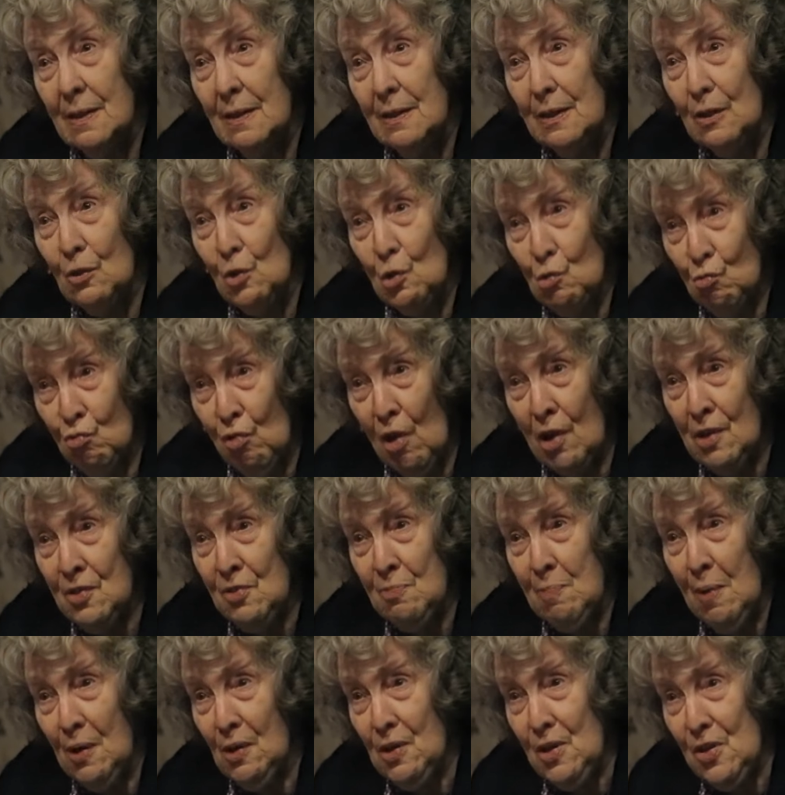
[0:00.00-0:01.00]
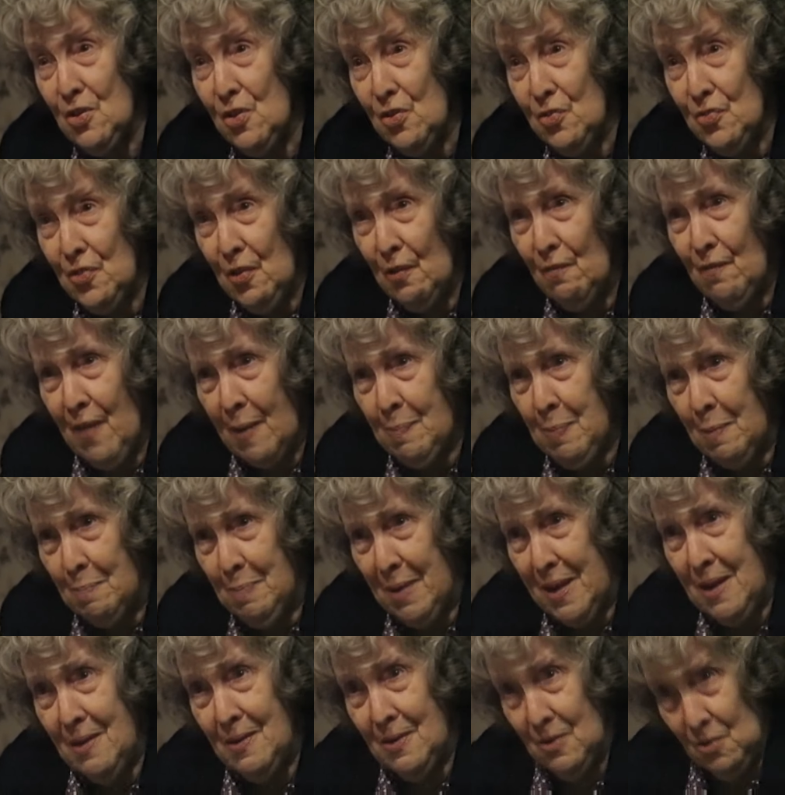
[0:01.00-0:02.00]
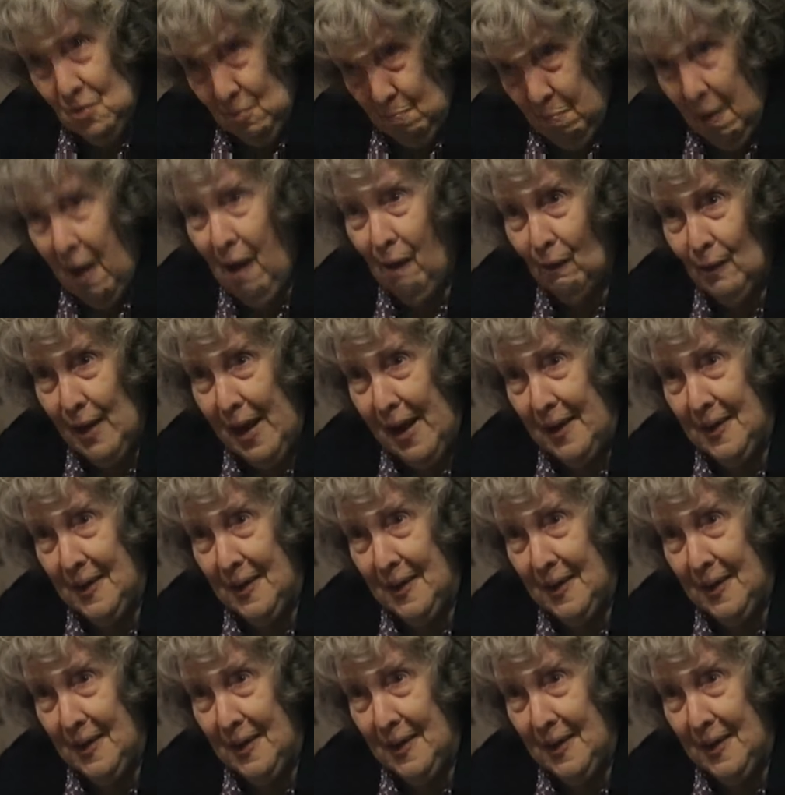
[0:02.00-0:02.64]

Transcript: You could try smartening yourself up a bit and a smile now